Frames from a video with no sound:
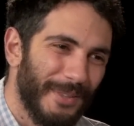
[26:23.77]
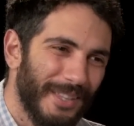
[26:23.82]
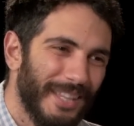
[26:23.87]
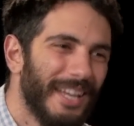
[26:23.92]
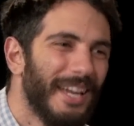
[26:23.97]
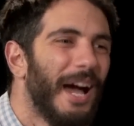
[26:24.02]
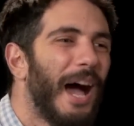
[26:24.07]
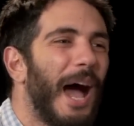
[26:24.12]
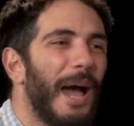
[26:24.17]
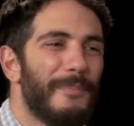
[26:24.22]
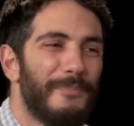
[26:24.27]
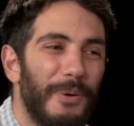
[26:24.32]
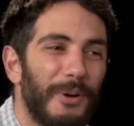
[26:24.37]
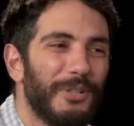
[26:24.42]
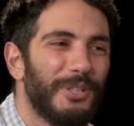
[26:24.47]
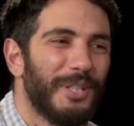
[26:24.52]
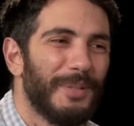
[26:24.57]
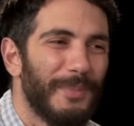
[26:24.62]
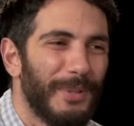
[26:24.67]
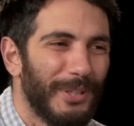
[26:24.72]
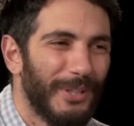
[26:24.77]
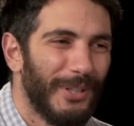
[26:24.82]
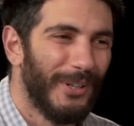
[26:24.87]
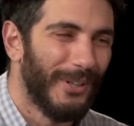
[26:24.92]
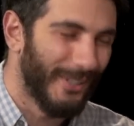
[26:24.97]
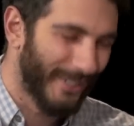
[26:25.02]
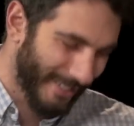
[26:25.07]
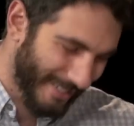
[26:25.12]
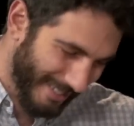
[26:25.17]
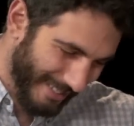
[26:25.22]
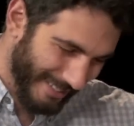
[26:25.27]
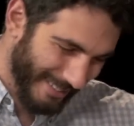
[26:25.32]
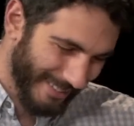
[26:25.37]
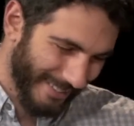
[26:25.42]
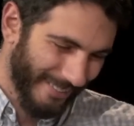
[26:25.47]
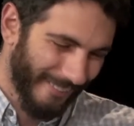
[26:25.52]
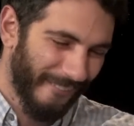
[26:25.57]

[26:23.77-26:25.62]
Oh God I pushed damn him Along. All right, yeah,